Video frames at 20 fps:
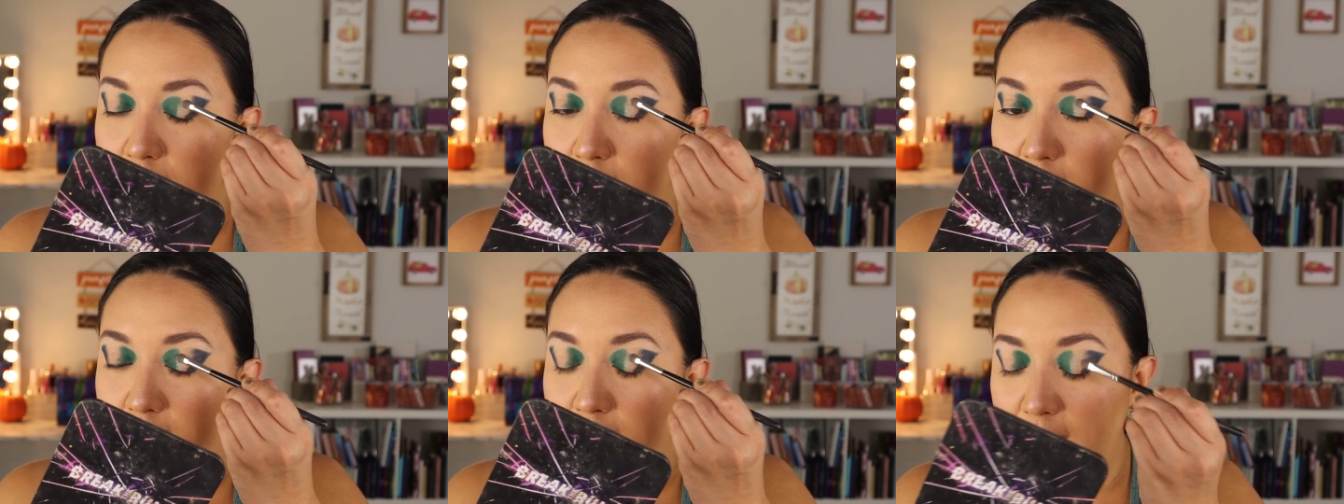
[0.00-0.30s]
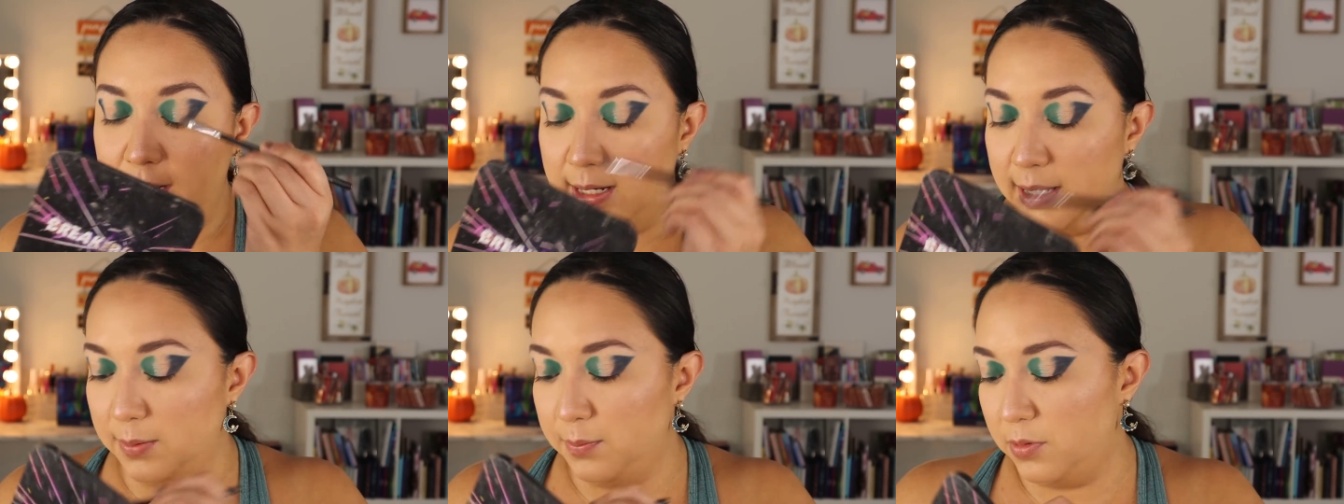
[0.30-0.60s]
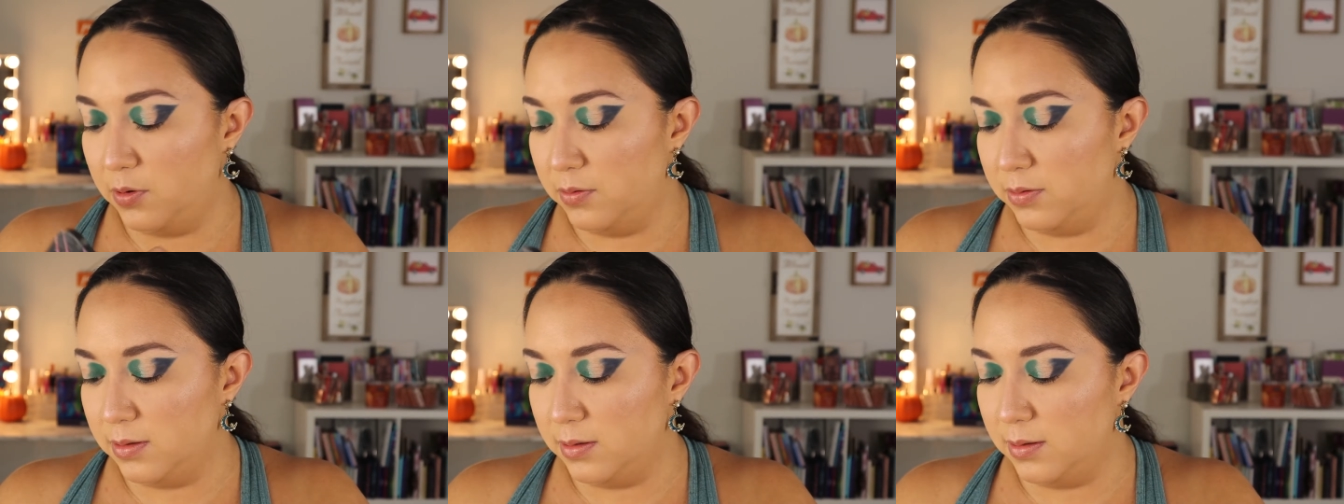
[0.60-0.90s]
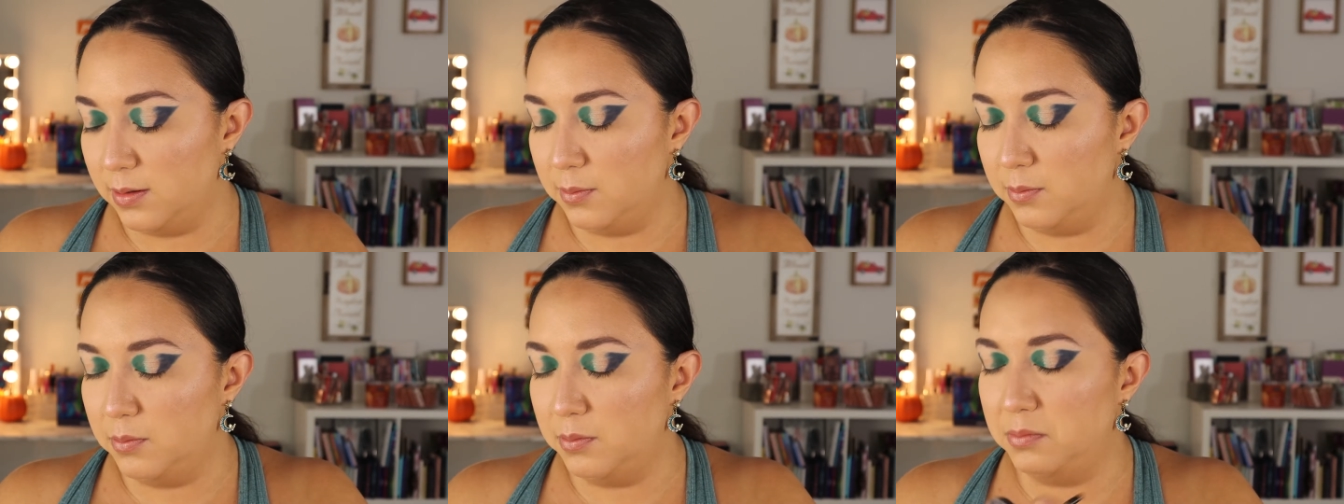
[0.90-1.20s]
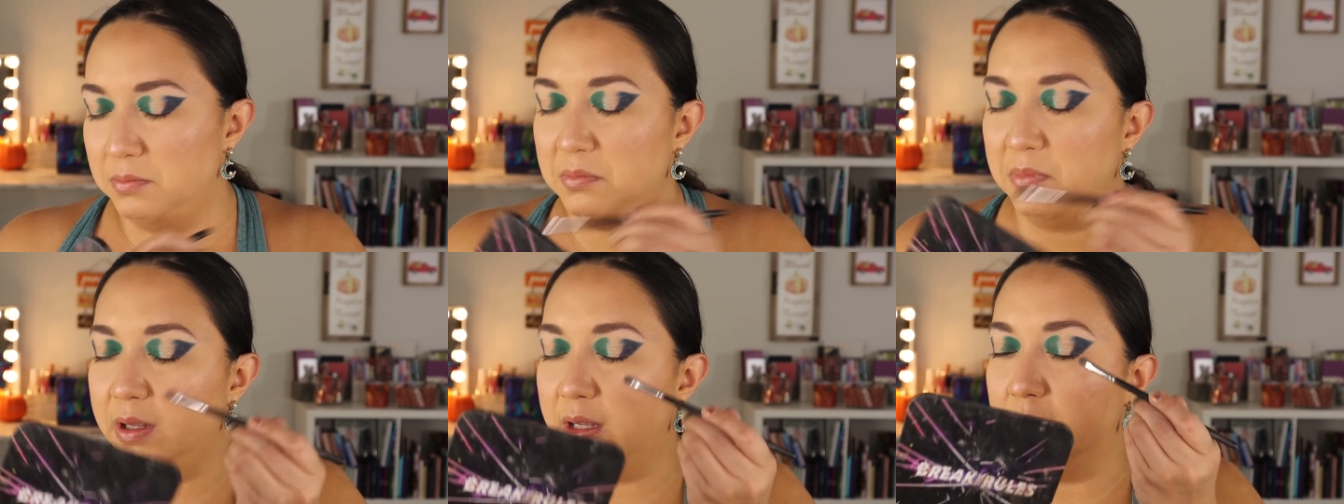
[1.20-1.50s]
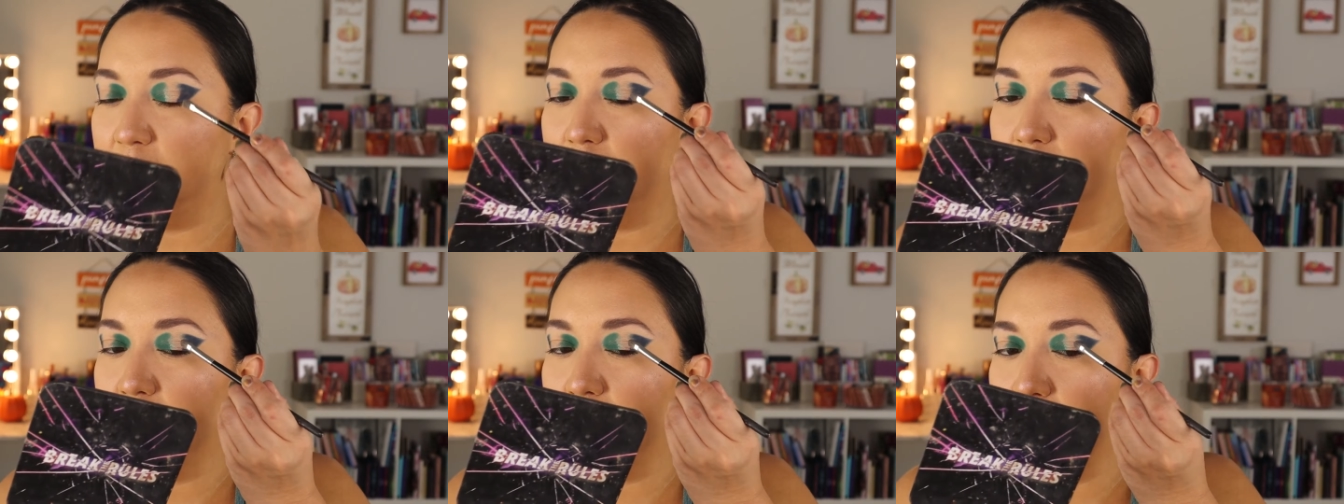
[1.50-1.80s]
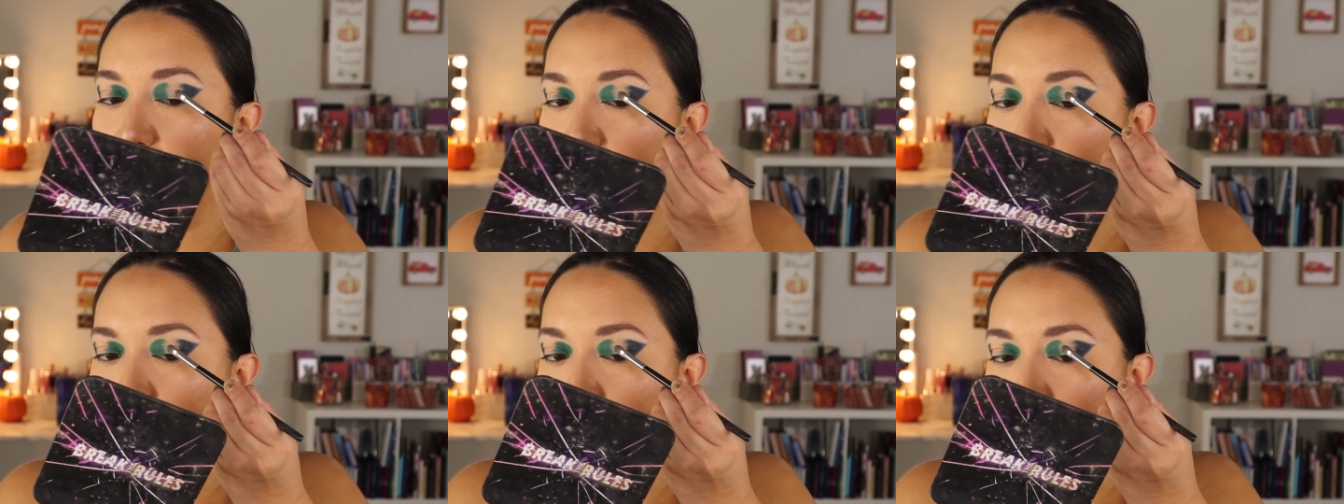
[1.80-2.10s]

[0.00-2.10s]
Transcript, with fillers: but I like both of them equally.